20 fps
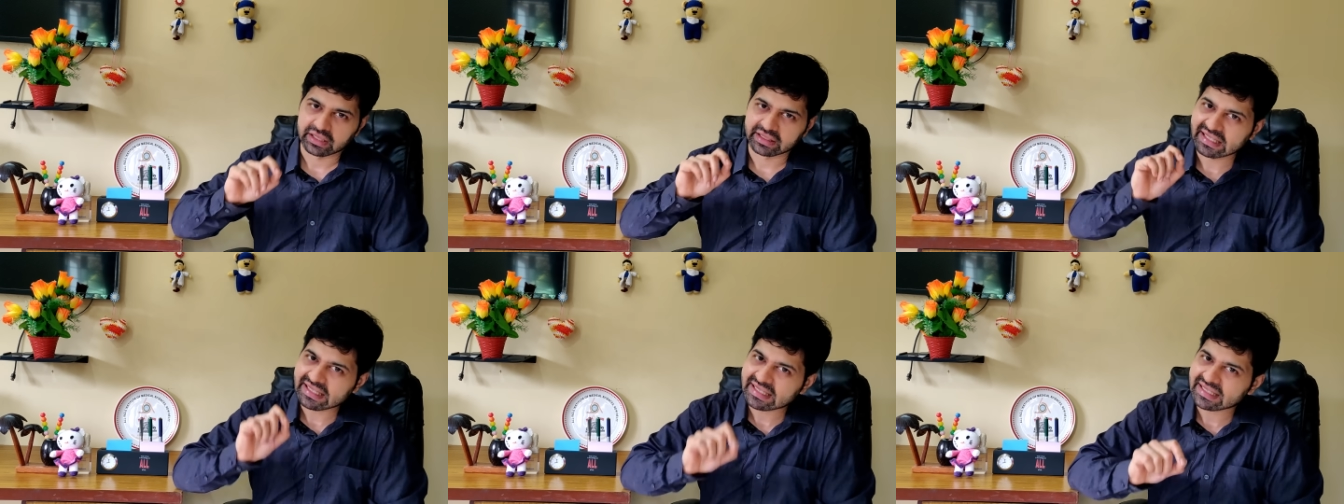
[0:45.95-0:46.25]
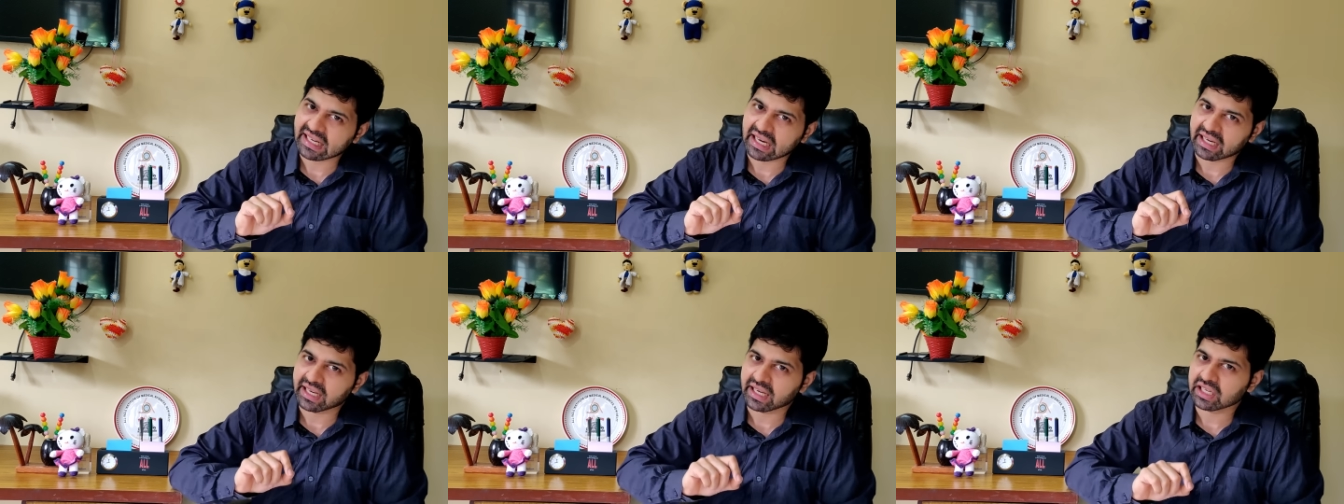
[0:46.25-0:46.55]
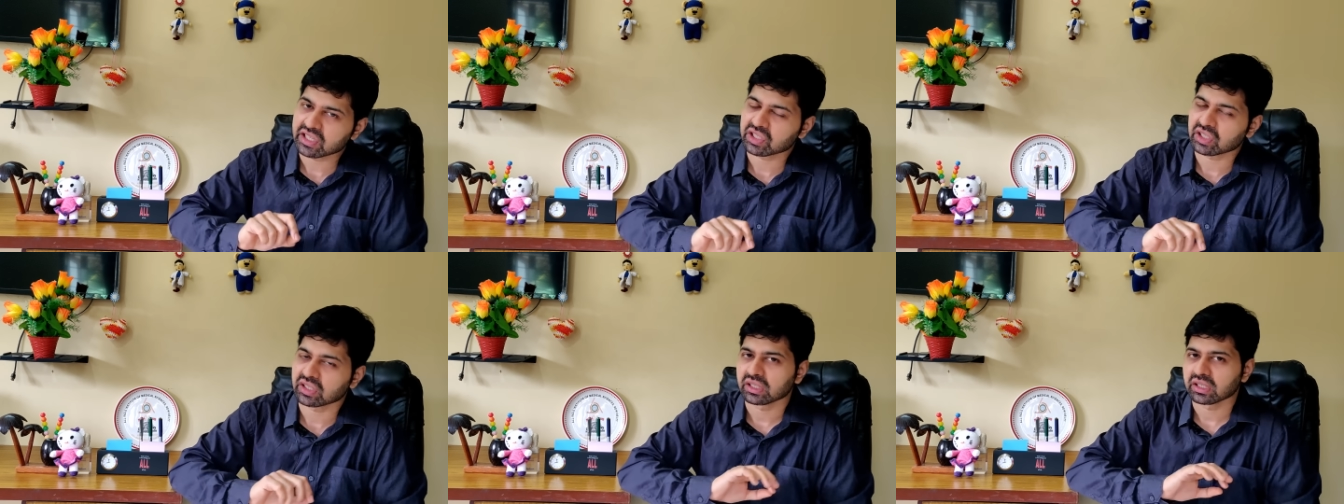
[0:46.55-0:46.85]
This
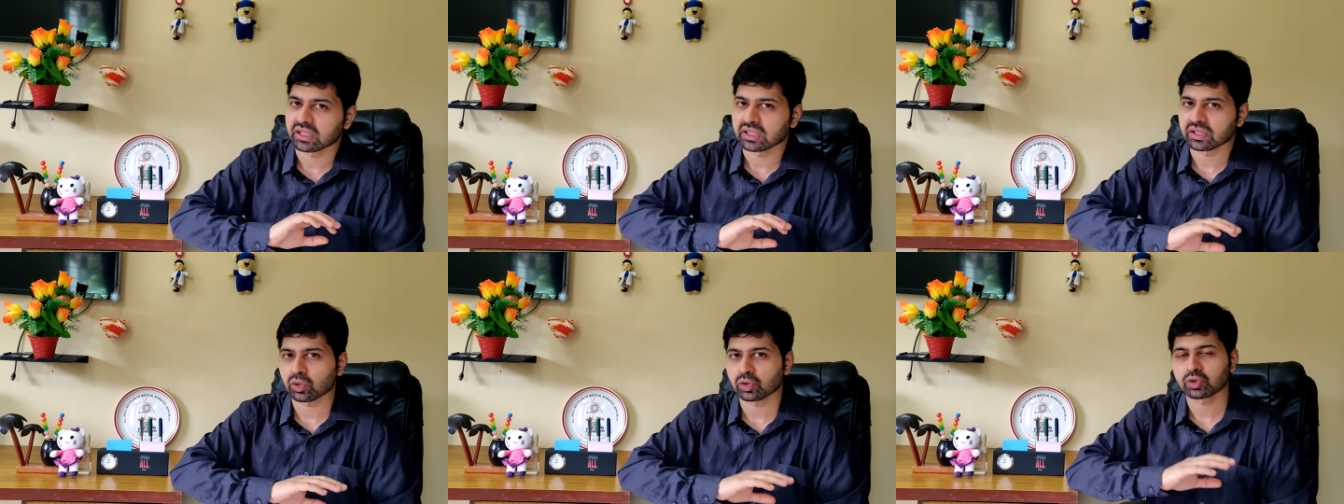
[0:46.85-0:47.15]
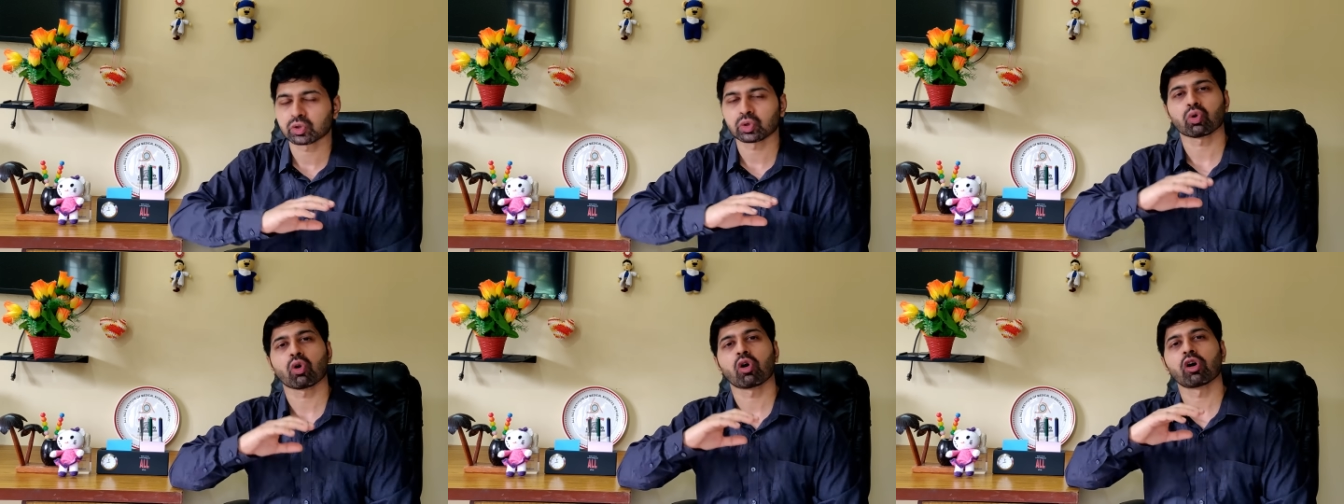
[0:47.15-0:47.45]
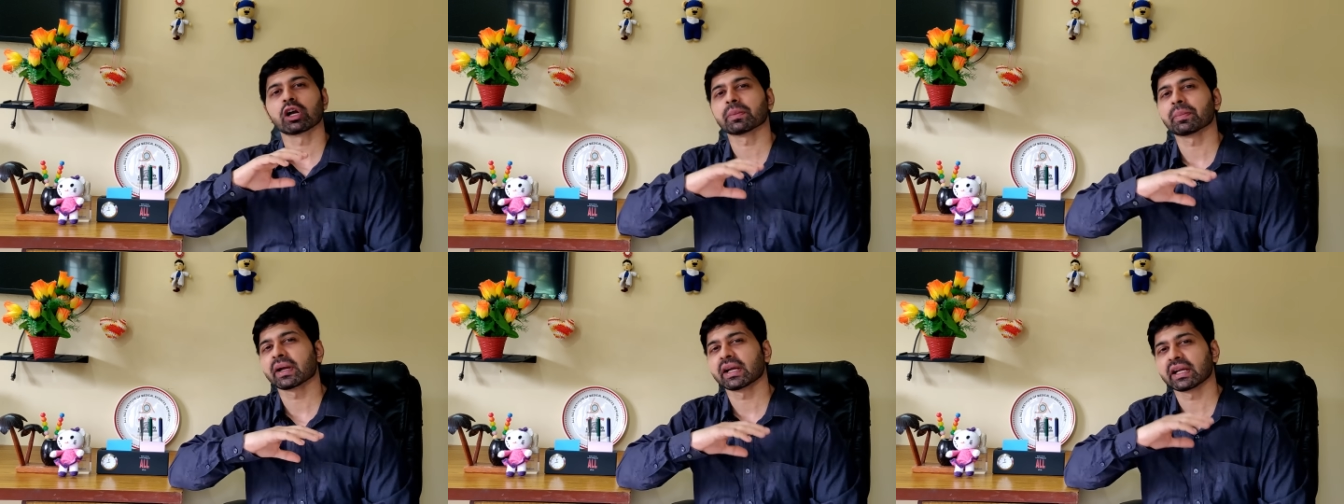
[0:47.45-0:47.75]
condition is also
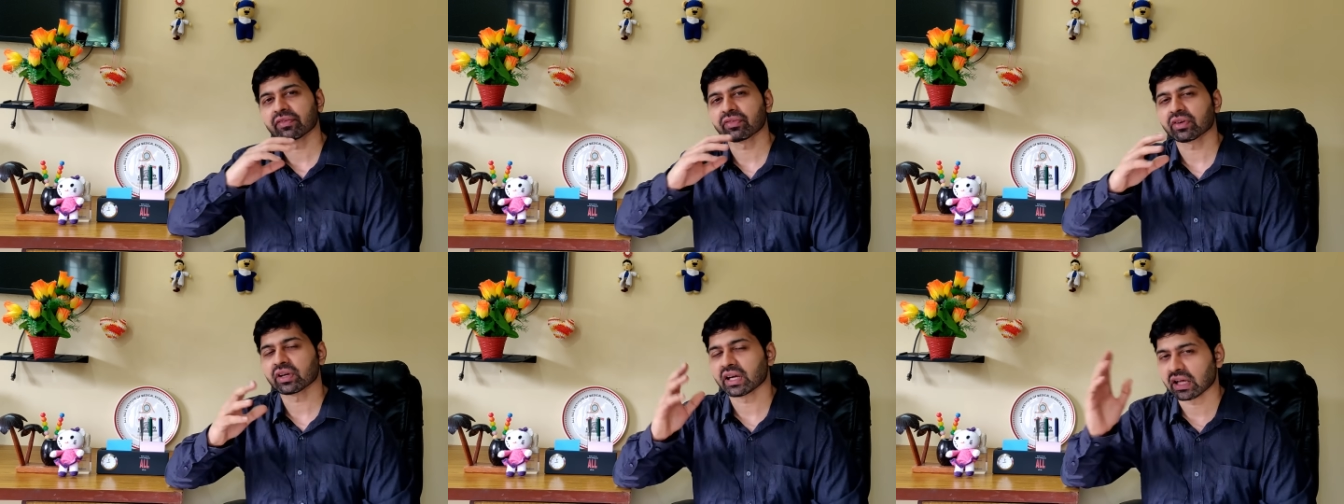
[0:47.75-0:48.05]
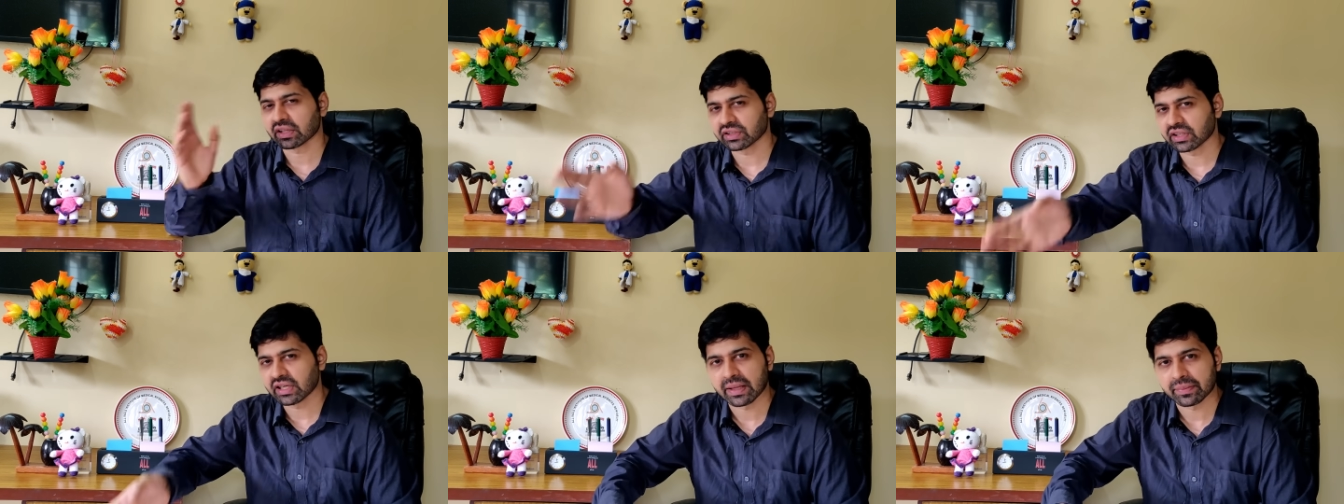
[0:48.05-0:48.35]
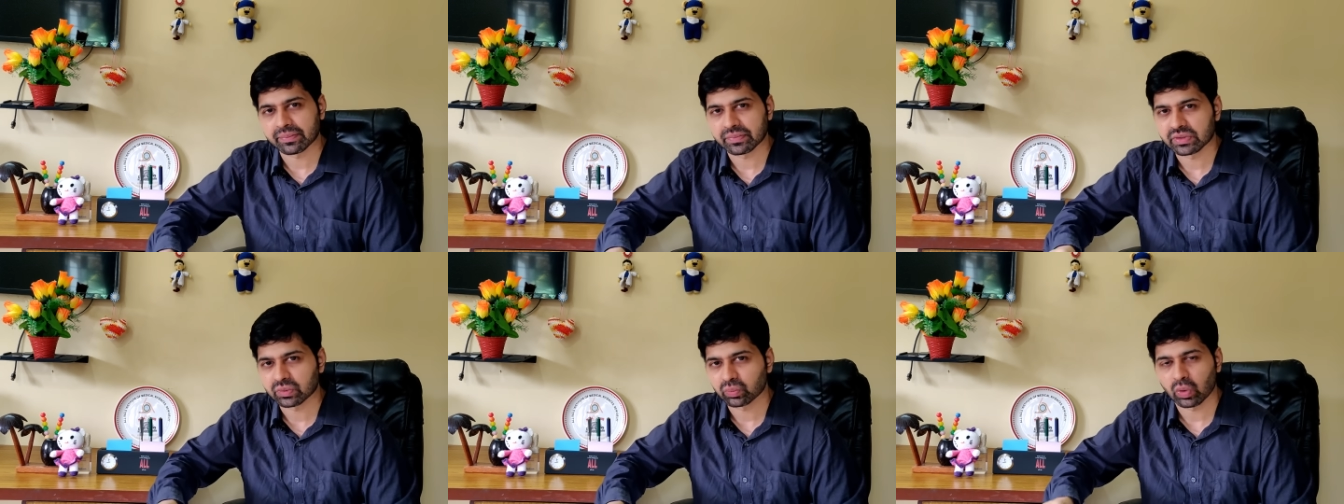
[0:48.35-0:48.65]
called by different other
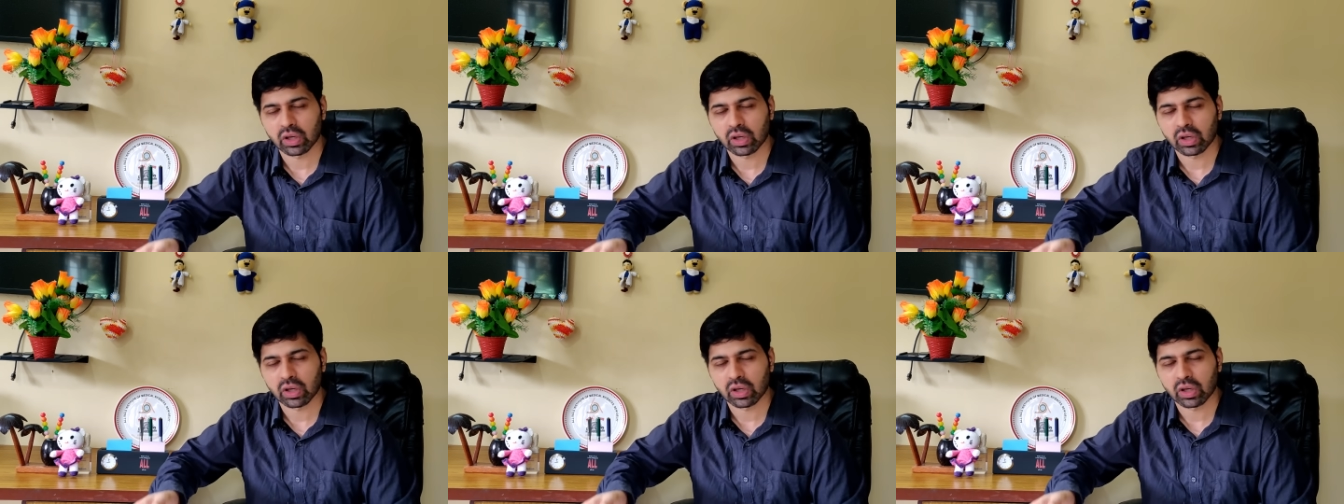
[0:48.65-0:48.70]
names.